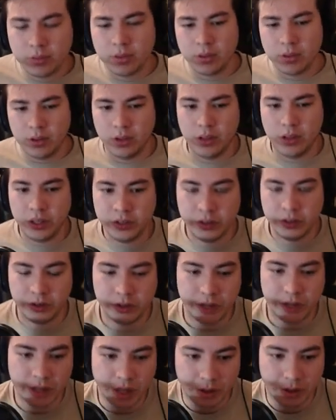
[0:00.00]
Unless
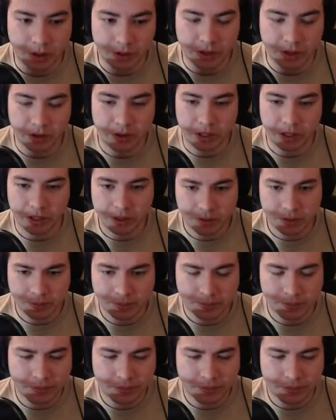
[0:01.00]
there's like other synergies,